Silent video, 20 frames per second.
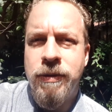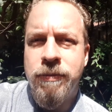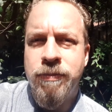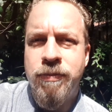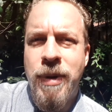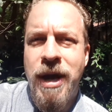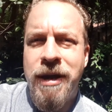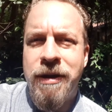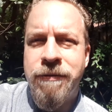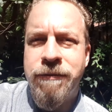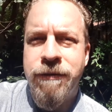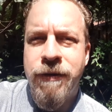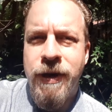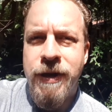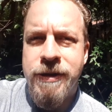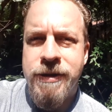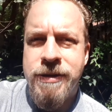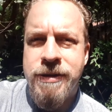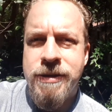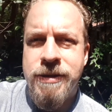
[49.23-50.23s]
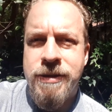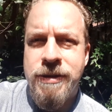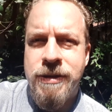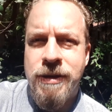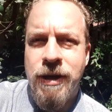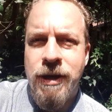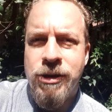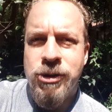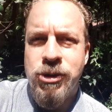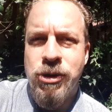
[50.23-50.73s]
manifests
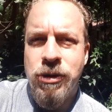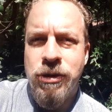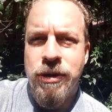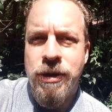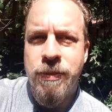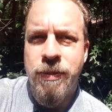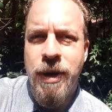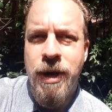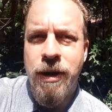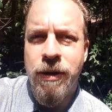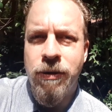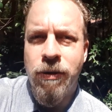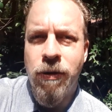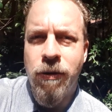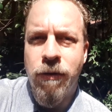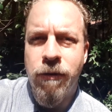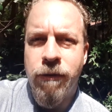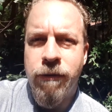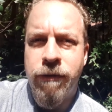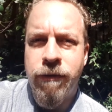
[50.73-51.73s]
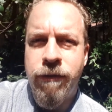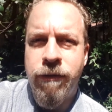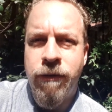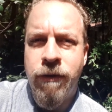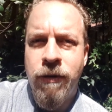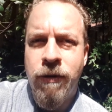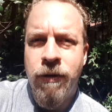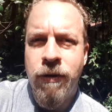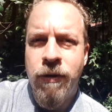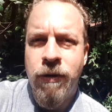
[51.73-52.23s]
a certain amount
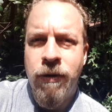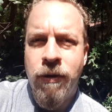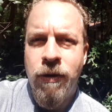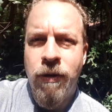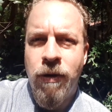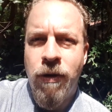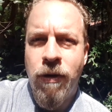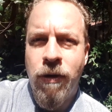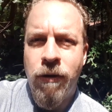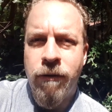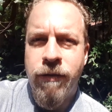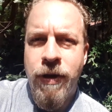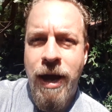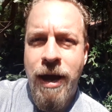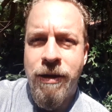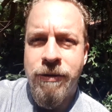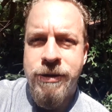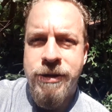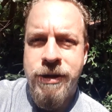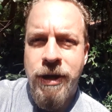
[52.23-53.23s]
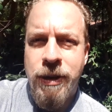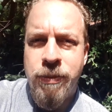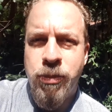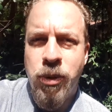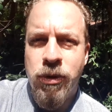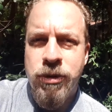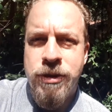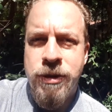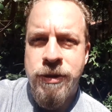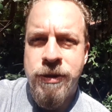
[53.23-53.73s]
of outside
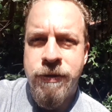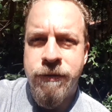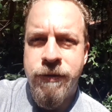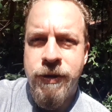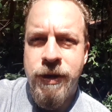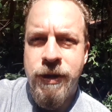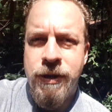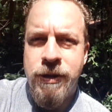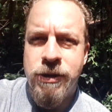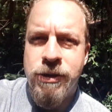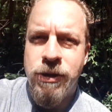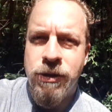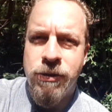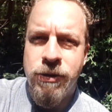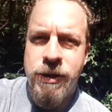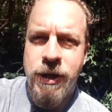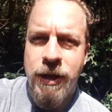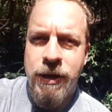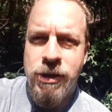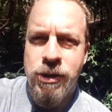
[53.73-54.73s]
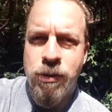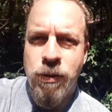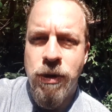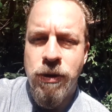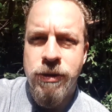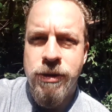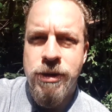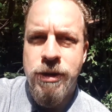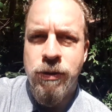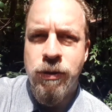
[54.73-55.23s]
positivity into your day as
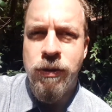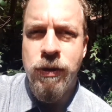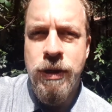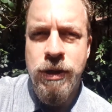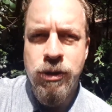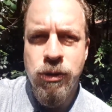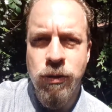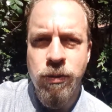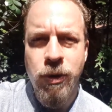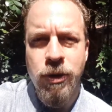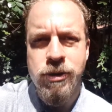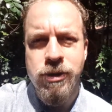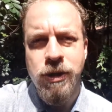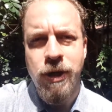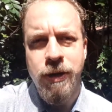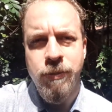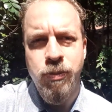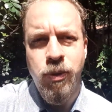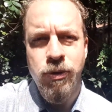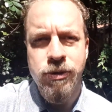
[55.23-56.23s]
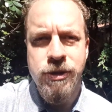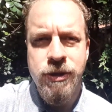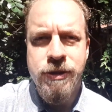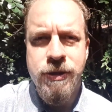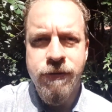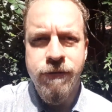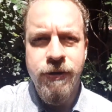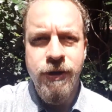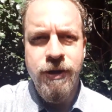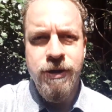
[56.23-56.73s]
well. It's almost like
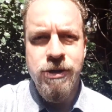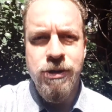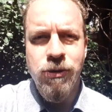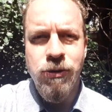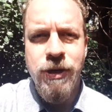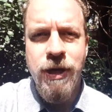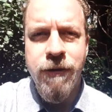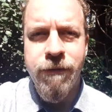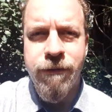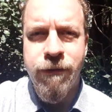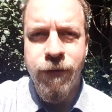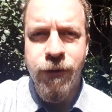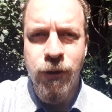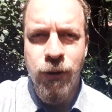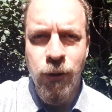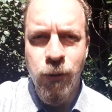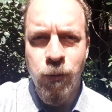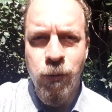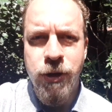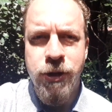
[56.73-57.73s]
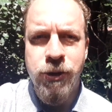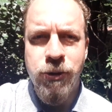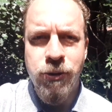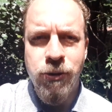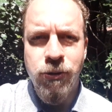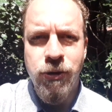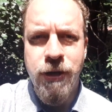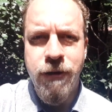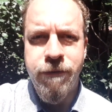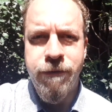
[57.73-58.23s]
positivity is looking for you when you're
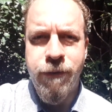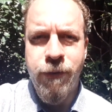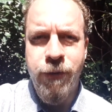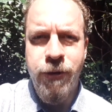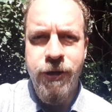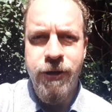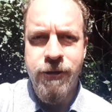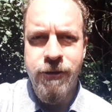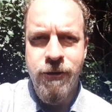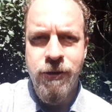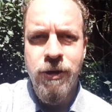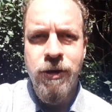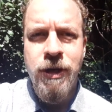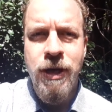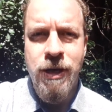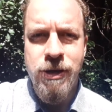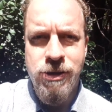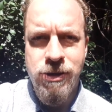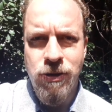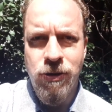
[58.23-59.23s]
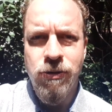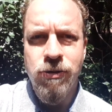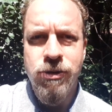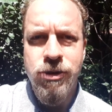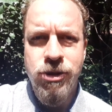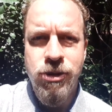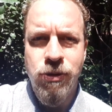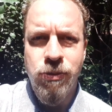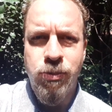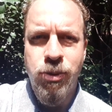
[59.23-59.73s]
looking for it, as so long
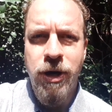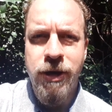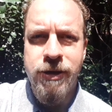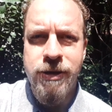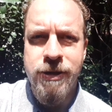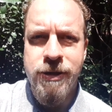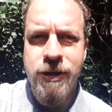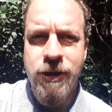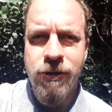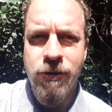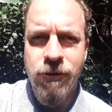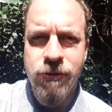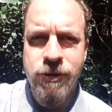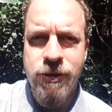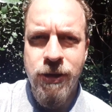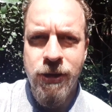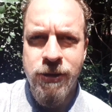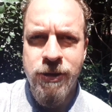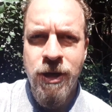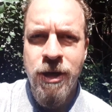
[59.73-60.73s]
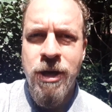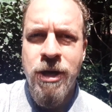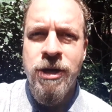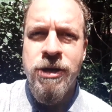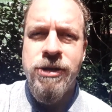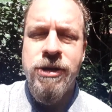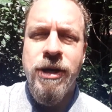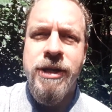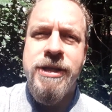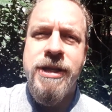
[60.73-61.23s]
as you're practicing those things.
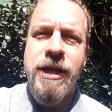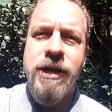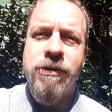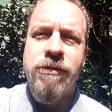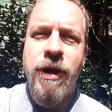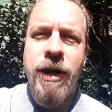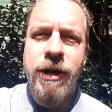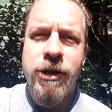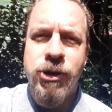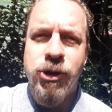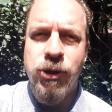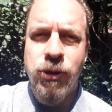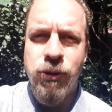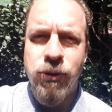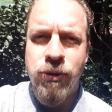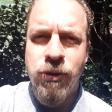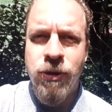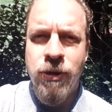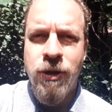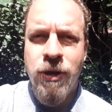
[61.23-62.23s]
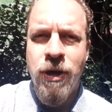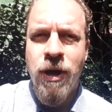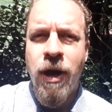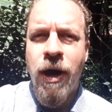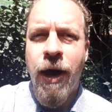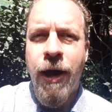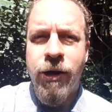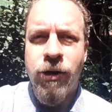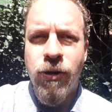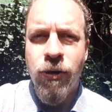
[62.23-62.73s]
So I say gratitude.
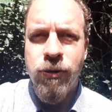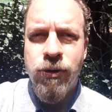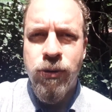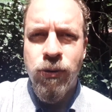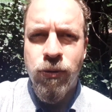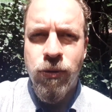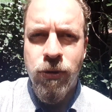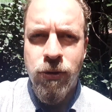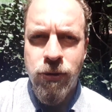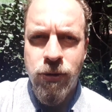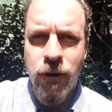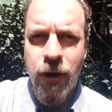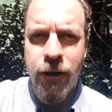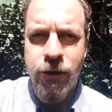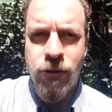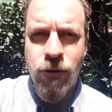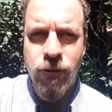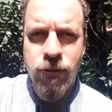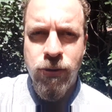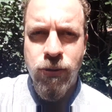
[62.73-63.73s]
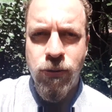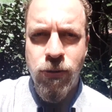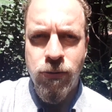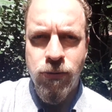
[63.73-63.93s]
I go to